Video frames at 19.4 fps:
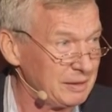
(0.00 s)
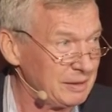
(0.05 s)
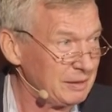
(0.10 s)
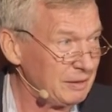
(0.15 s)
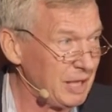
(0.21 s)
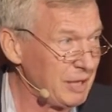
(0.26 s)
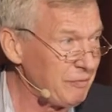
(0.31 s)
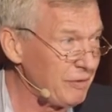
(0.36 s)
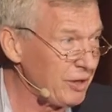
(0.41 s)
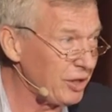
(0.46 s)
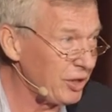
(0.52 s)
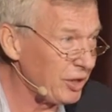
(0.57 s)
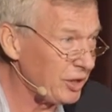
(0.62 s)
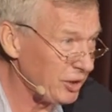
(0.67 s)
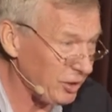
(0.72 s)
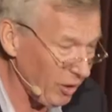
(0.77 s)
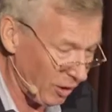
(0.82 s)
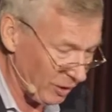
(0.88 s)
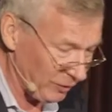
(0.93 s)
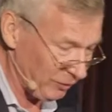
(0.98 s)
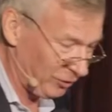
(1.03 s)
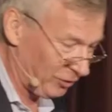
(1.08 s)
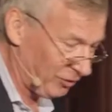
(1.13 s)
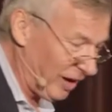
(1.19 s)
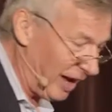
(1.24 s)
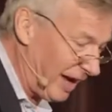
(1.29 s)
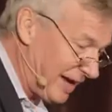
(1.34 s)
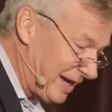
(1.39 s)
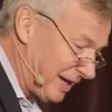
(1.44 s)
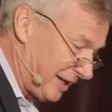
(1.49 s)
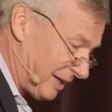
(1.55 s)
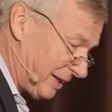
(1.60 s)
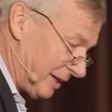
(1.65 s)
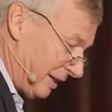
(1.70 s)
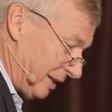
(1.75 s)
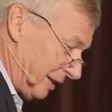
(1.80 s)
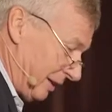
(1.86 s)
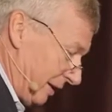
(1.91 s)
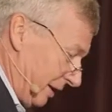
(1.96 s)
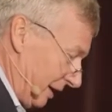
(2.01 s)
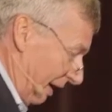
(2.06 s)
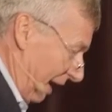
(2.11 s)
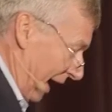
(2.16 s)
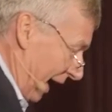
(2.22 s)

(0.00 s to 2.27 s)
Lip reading: Why, for God's sake, you know,